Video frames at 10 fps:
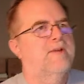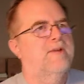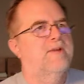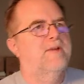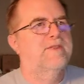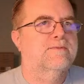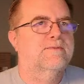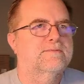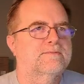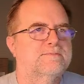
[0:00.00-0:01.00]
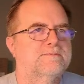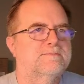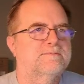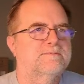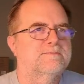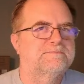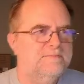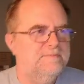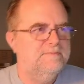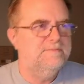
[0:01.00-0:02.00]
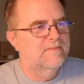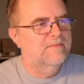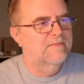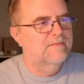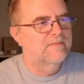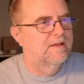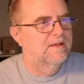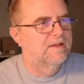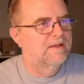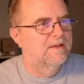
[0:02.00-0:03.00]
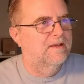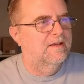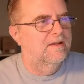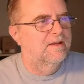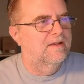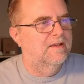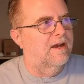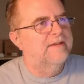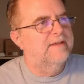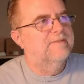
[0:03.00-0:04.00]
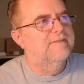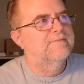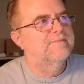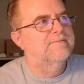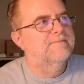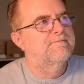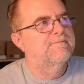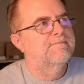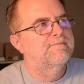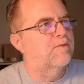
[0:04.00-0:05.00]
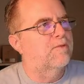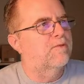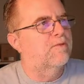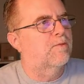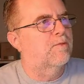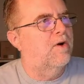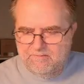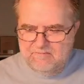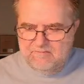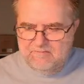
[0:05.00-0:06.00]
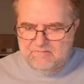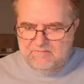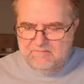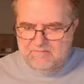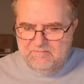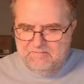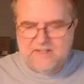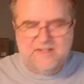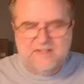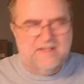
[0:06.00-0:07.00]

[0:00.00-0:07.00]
But, you know, overall, is this a game I'm going to spend a whole lot of time with? No.